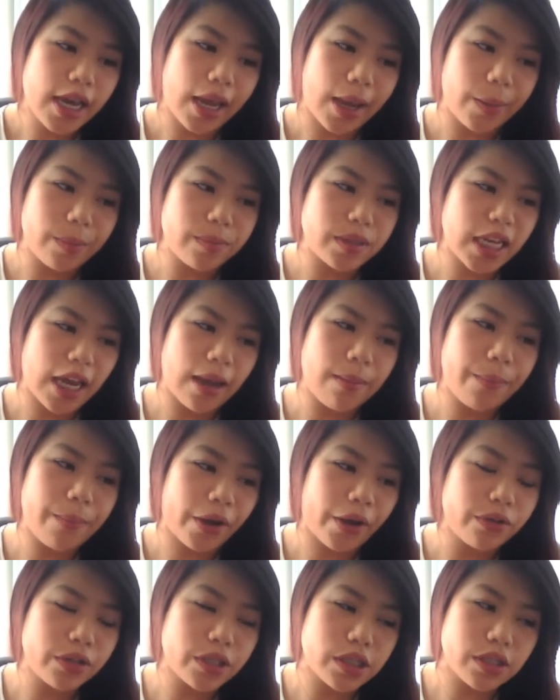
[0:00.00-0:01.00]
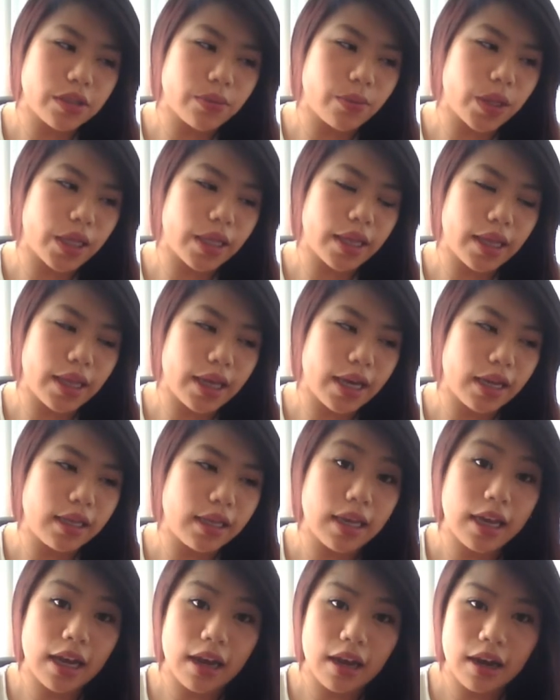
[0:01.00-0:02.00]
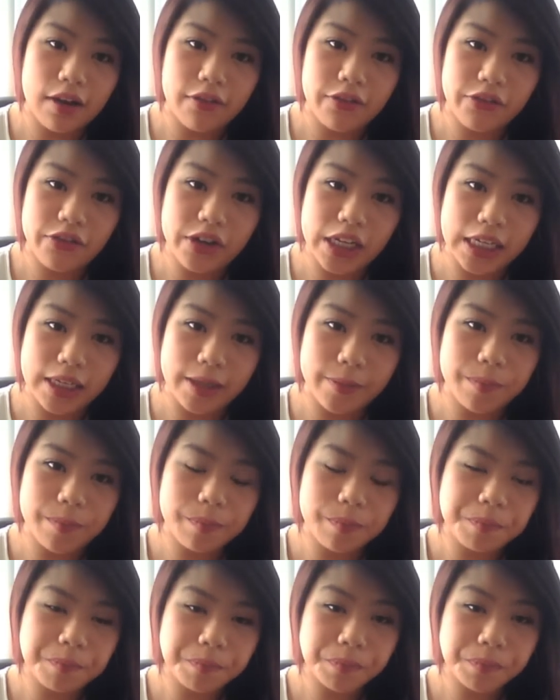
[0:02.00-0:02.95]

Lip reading: £10 or something like that, you get a free